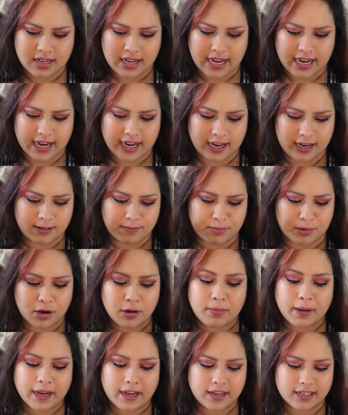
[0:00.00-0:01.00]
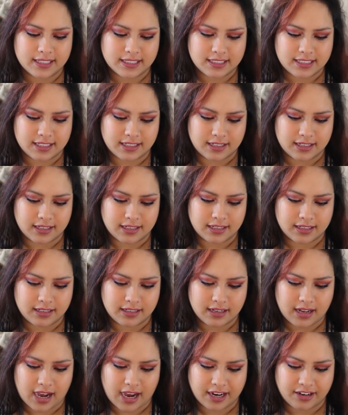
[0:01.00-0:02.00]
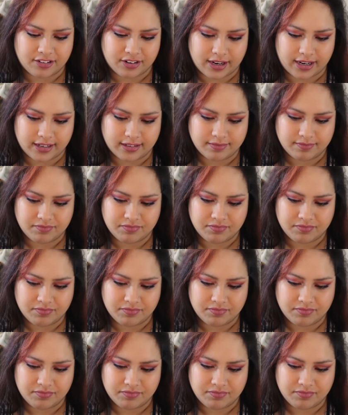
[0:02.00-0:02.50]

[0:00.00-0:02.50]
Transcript: And probiotics to hydrate.